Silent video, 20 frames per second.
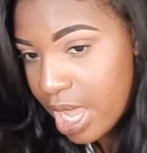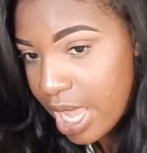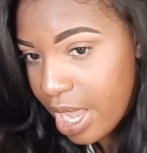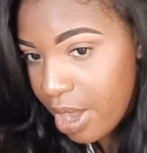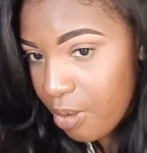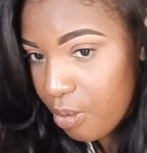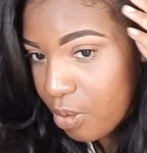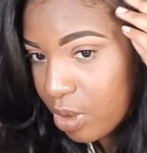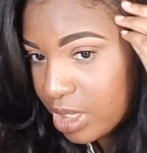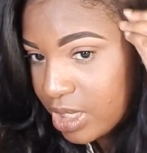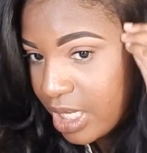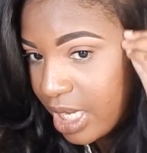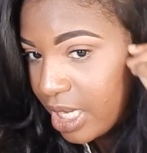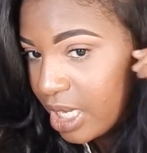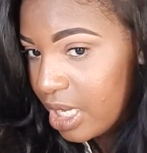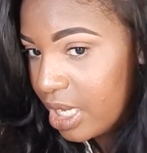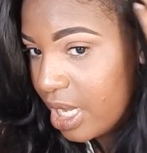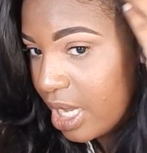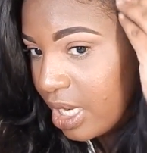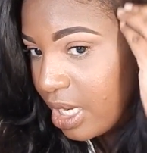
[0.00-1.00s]
and once I
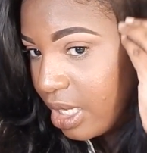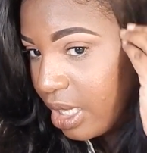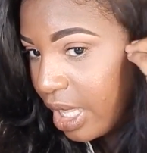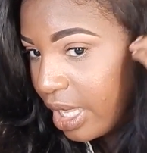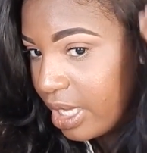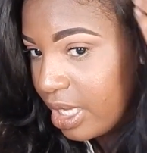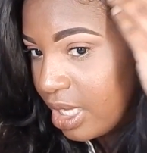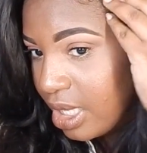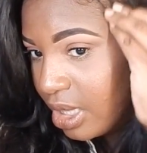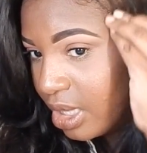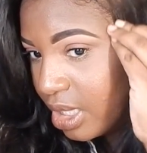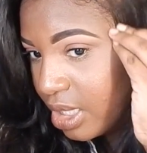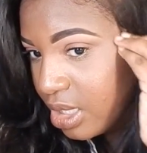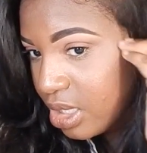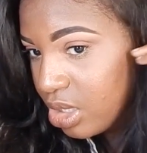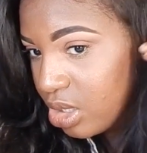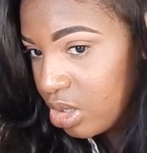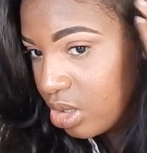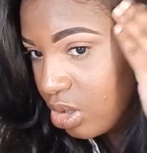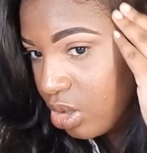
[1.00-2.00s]
can kind of like get
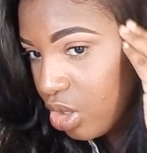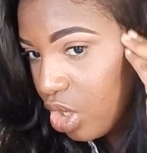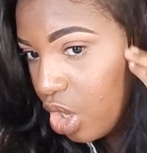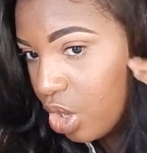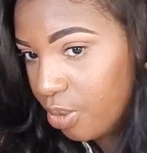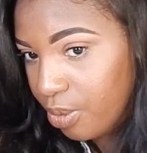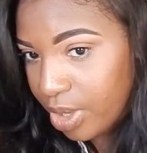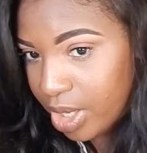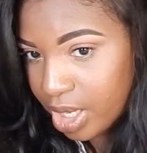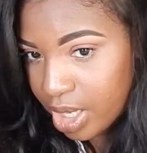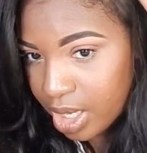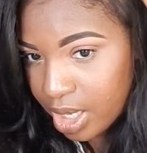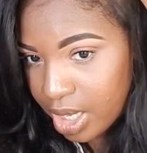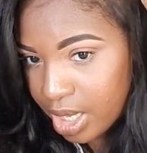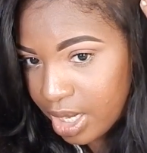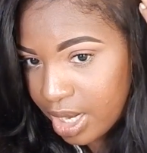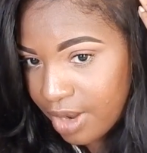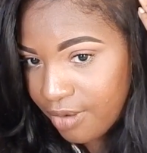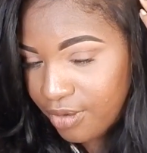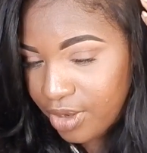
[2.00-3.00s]
this going
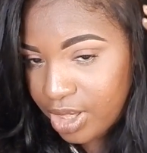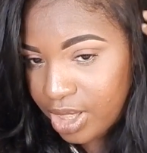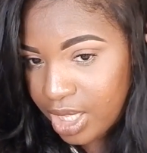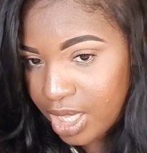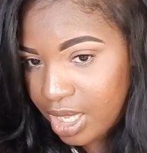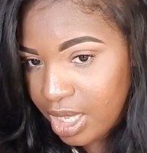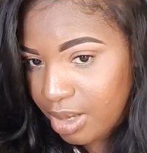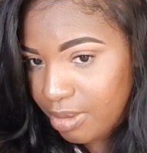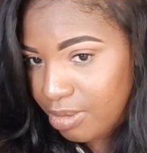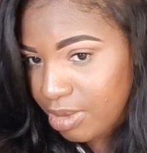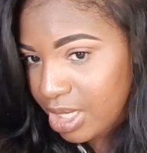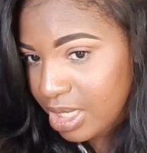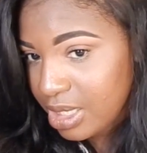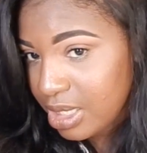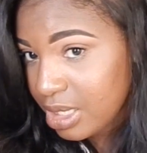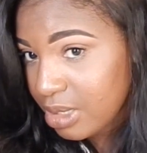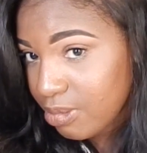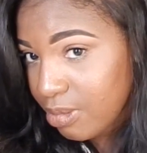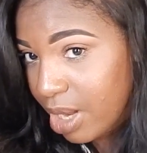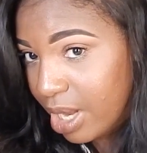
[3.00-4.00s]
and everything, and this
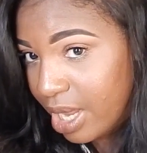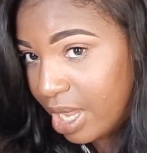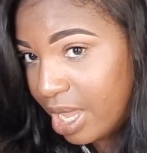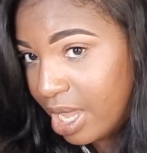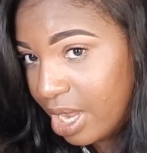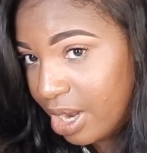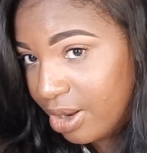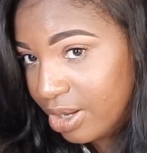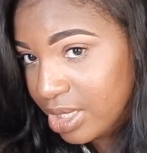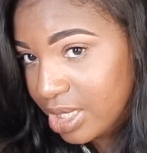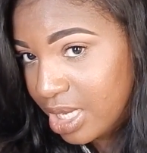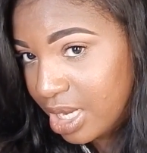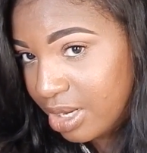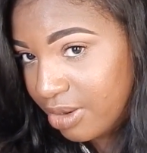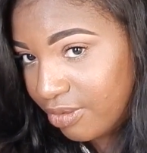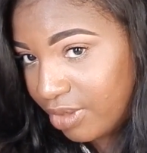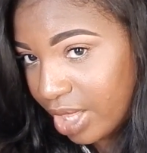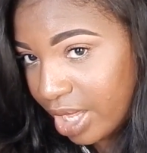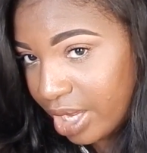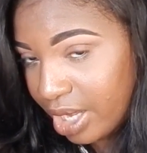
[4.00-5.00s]
is my hair, it's
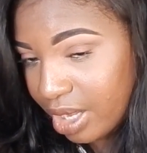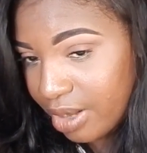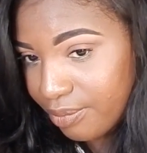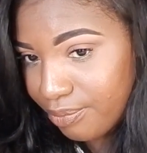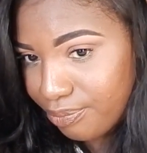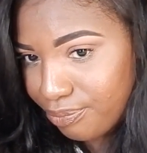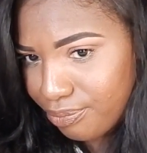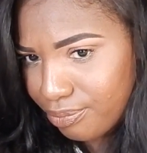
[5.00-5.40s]
kind of like